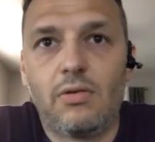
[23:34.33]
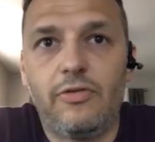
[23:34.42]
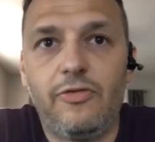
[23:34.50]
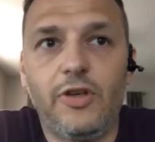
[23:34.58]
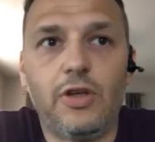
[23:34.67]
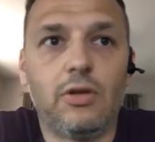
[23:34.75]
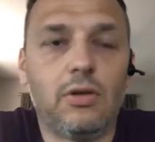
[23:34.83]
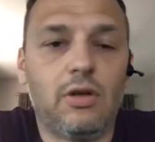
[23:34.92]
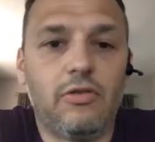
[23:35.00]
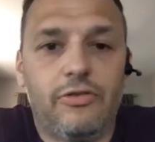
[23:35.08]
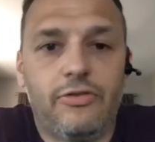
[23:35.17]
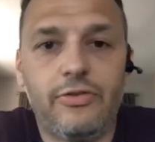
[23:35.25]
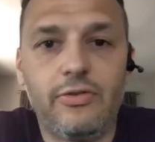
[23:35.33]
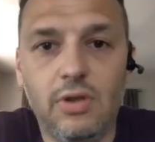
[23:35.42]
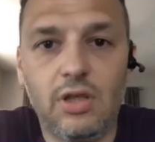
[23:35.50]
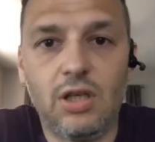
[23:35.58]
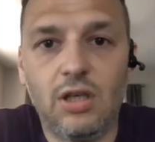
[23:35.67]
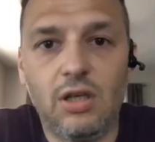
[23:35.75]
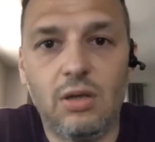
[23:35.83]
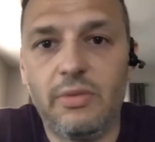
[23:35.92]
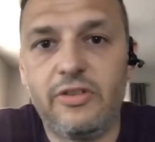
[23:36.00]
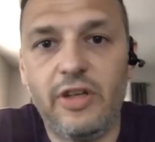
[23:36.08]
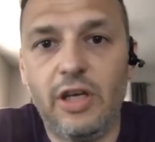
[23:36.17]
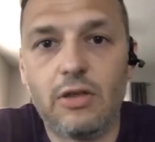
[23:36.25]
fear of a
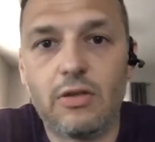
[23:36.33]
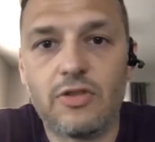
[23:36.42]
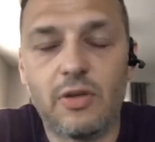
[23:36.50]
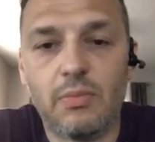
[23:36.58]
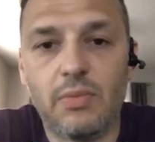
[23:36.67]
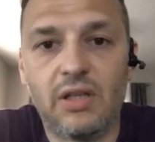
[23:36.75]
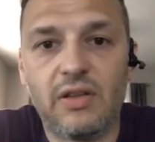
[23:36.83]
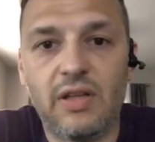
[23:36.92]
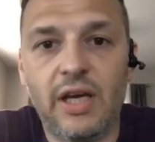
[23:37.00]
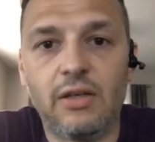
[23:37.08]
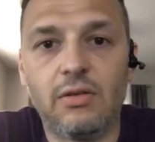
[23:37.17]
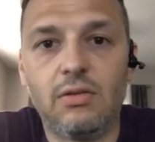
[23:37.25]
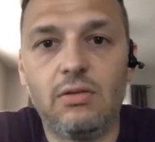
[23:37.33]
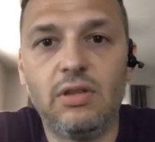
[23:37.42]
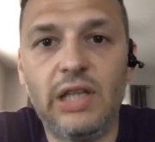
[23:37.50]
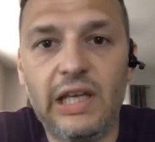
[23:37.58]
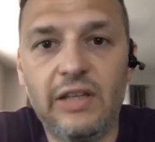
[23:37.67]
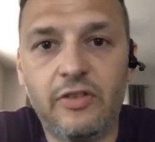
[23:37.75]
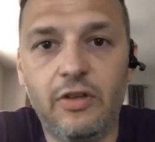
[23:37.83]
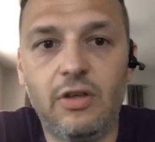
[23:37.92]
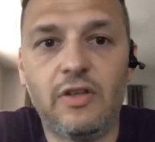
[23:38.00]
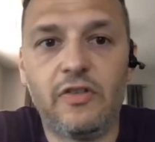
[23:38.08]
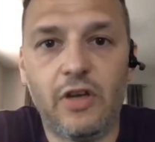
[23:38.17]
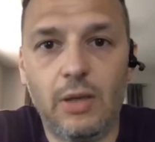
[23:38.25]
mistake or something like that lessen
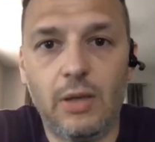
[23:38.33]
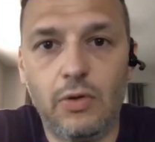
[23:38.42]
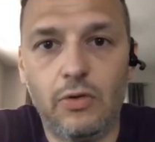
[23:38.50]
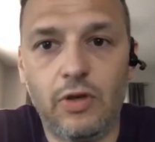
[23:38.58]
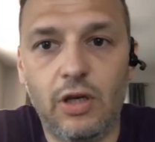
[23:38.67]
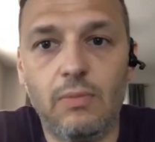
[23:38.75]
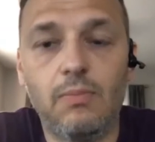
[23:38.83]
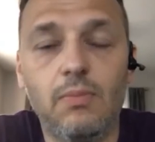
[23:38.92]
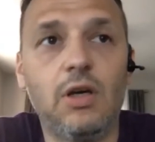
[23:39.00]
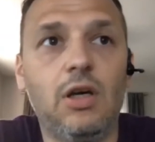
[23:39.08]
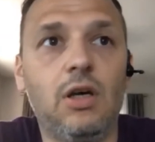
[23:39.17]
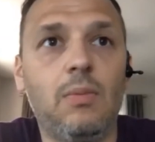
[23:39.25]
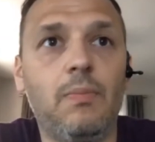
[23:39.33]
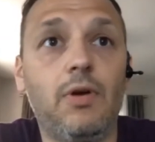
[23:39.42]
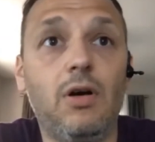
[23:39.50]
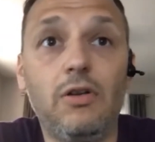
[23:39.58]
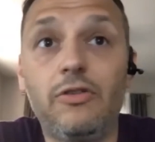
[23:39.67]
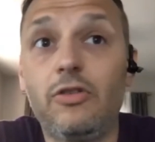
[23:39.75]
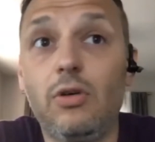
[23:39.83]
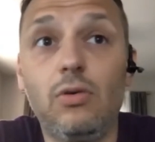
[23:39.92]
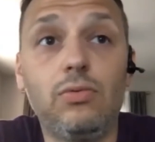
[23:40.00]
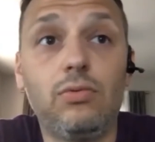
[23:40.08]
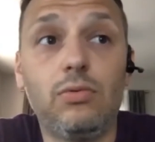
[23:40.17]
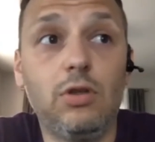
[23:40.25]
as time goes on.
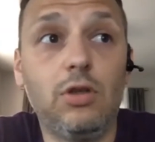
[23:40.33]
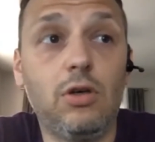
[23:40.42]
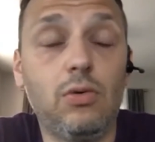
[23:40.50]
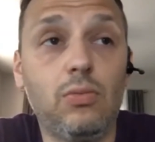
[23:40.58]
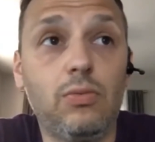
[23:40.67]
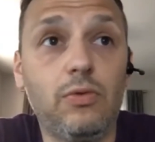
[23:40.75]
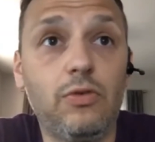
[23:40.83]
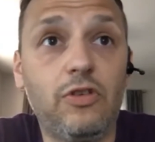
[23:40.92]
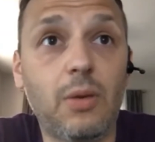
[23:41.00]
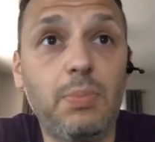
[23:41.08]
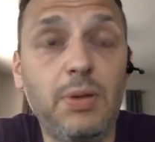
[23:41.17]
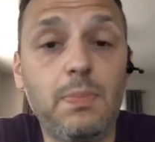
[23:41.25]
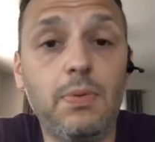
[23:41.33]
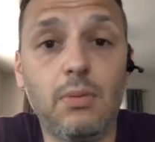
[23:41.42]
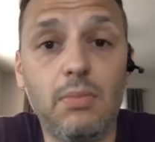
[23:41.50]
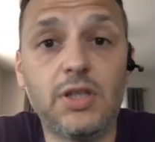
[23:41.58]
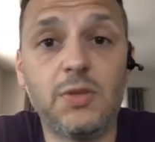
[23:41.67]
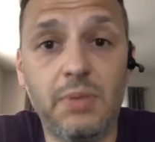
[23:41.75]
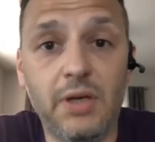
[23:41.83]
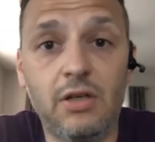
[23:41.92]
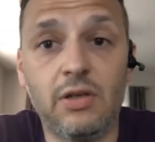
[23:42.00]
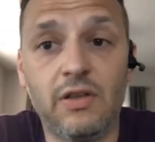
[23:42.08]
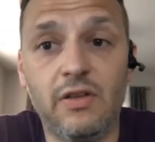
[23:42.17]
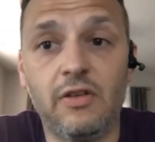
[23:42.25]
Also, some people are much
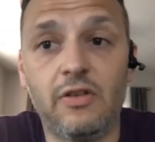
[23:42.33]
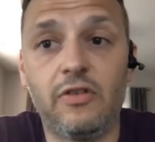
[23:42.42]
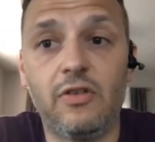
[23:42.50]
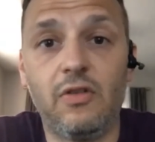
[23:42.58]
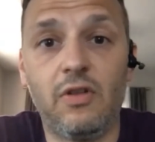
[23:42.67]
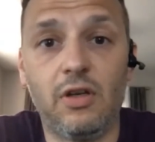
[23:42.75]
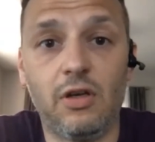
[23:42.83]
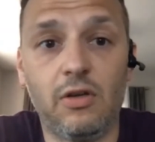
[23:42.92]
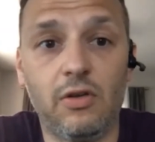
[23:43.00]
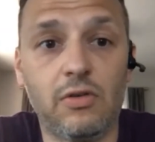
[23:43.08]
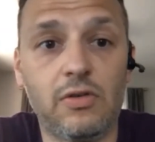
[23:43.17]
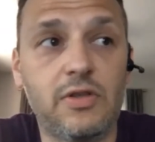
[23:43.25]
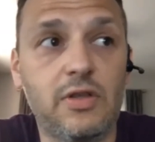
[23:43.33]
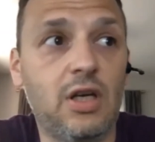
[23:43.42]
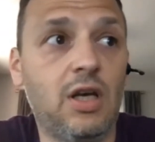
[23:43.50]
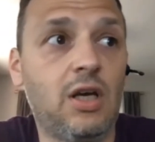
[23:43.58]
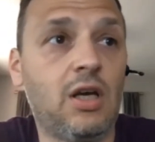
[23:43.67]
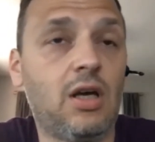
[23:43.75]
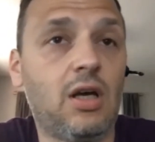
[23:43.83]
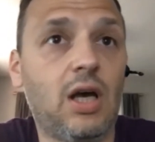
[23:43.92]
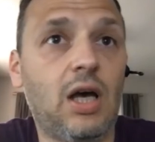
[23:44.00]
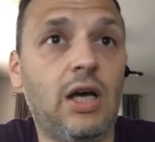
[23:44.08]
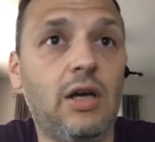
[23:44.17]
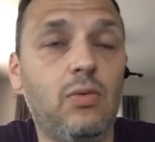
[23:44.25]
better at this than others.
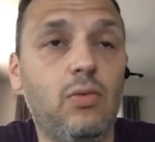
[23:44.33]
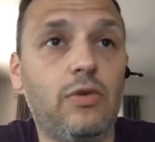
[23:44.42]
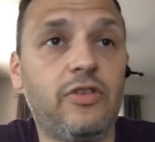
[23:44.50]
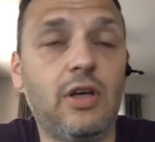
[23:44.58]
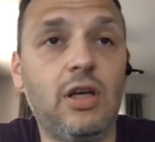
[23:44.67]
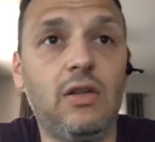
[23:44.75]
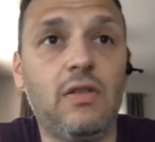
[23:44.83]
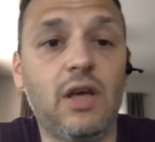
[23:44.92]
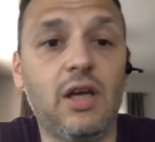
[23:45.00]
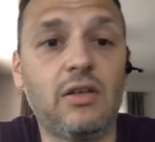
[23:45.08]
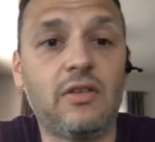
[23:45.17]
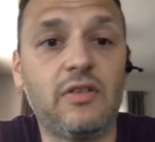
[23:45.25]
I will say that